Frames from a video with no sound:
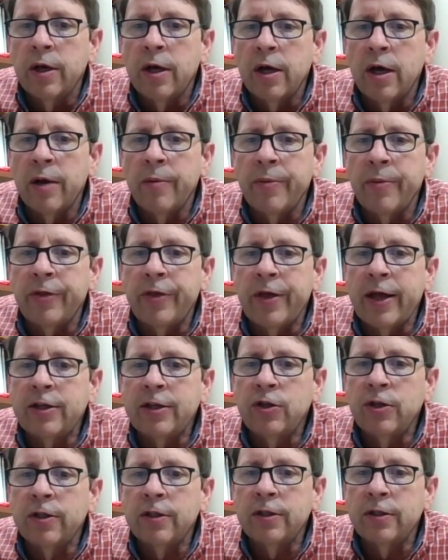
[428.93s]
Um, that
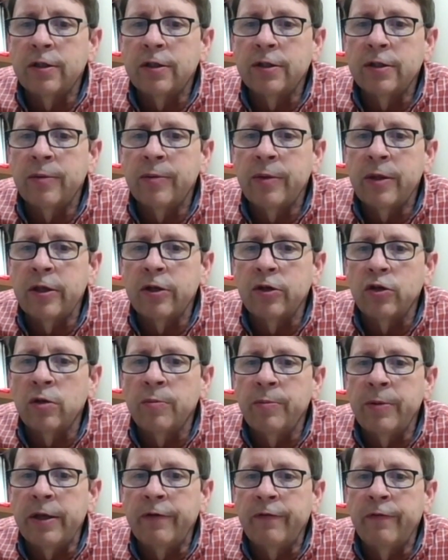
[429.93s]
that's just something that
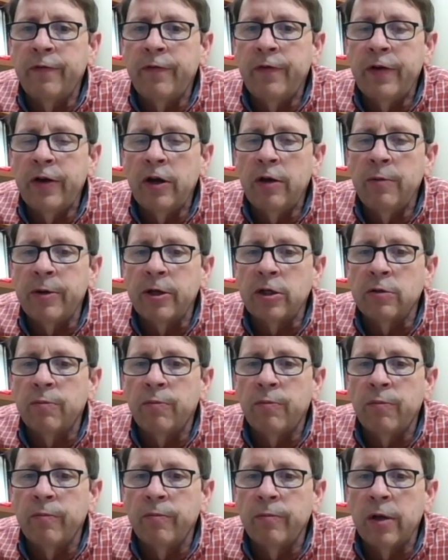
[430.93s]
should be very much
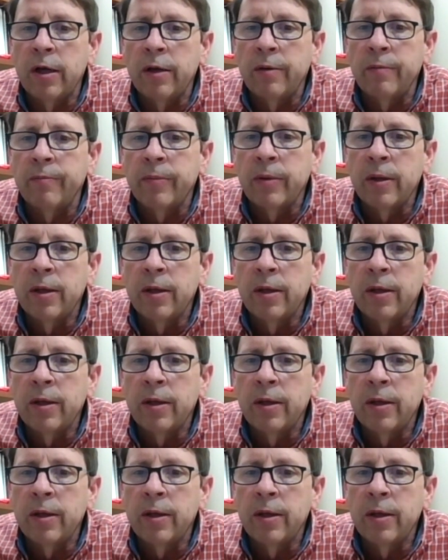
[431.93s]
um,